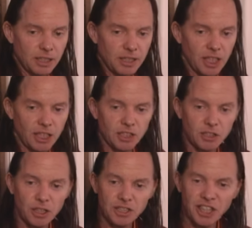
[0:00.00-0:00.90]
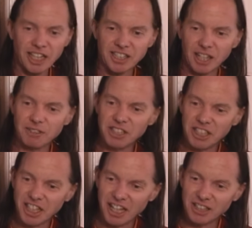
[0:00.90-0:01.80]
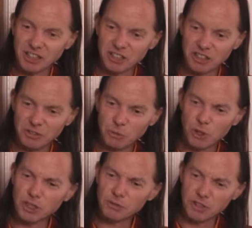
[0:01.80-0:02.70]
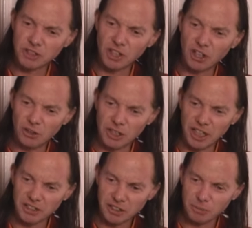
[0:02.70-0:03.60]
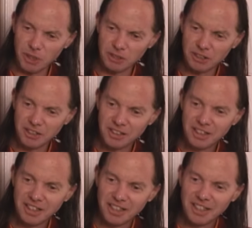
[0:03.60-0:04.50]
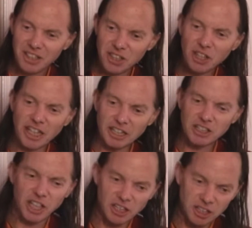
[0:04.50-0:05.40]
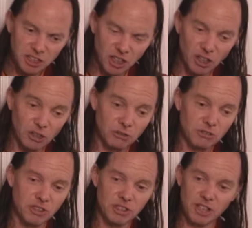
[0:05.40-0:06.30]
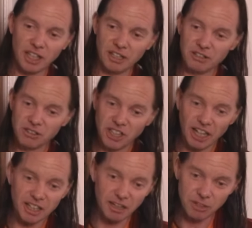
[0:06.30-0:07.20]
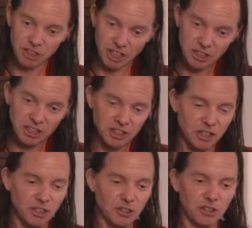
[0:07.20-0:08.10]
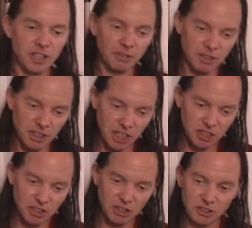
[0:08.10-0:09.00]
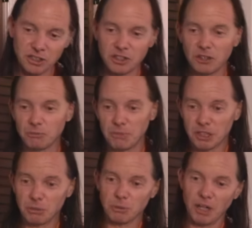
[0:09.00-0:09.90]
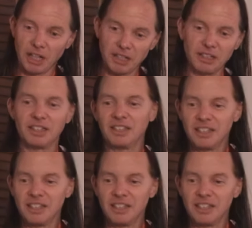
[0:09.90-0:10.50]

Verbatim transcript: there are so, it's like 17 kinds of words for snow in Eskimo you know, like slush snow, uh, second level slushy snow, third level slush snow, snow mixed with water.